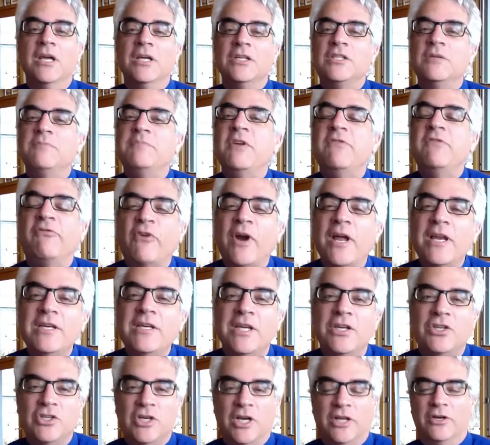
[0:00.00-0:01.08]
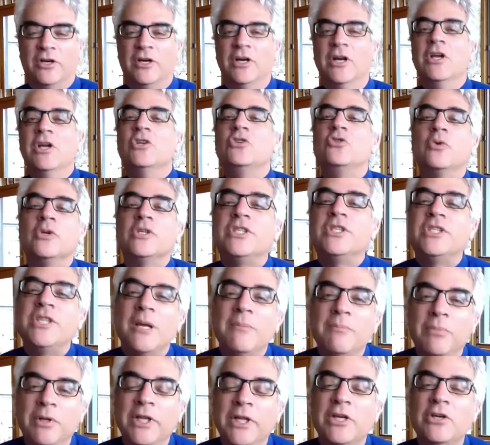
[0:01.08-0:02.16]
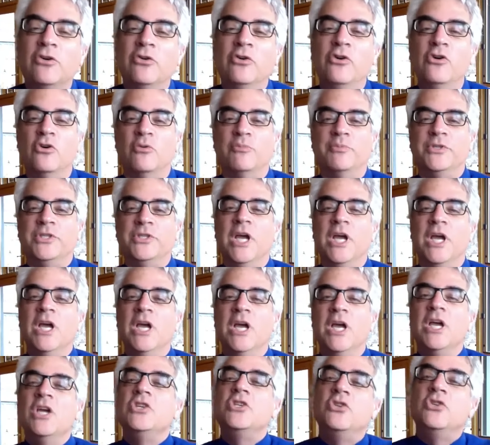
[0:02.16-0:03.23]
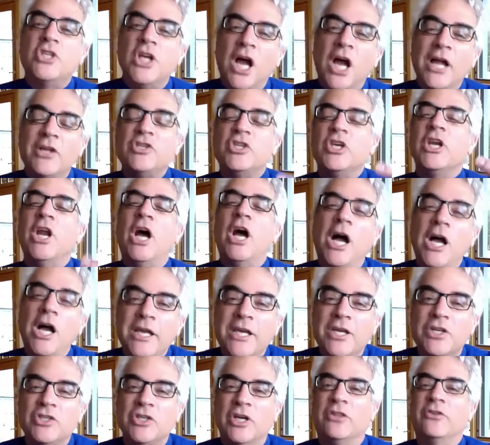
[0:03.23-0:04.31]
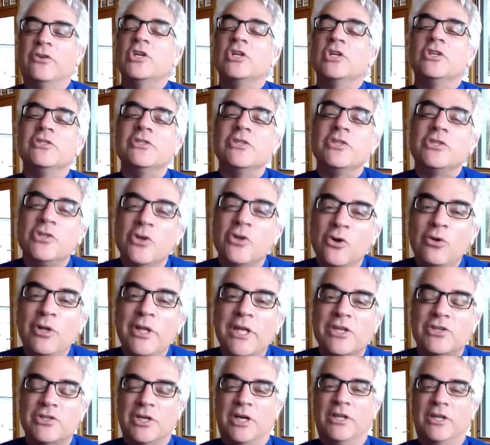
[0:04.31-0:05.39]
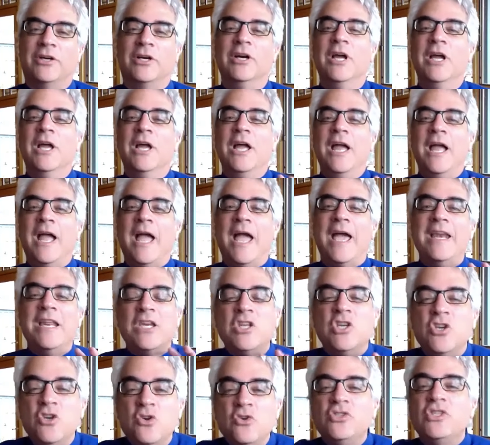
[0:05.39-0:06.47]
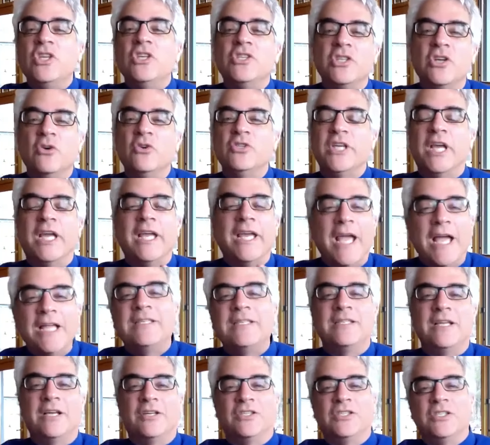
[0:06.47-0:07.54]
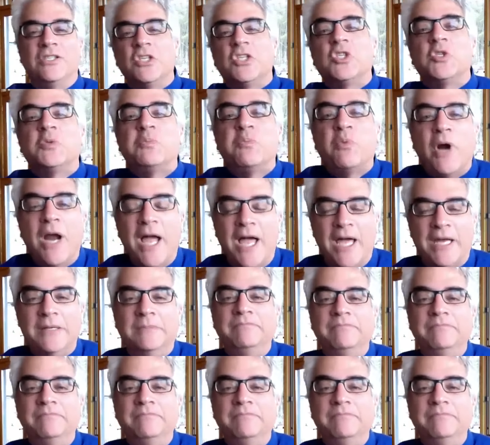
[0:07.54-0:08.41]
to befriend each other, to assemble in groups, to touch and hug each other and console each other. And it uses those against us to spread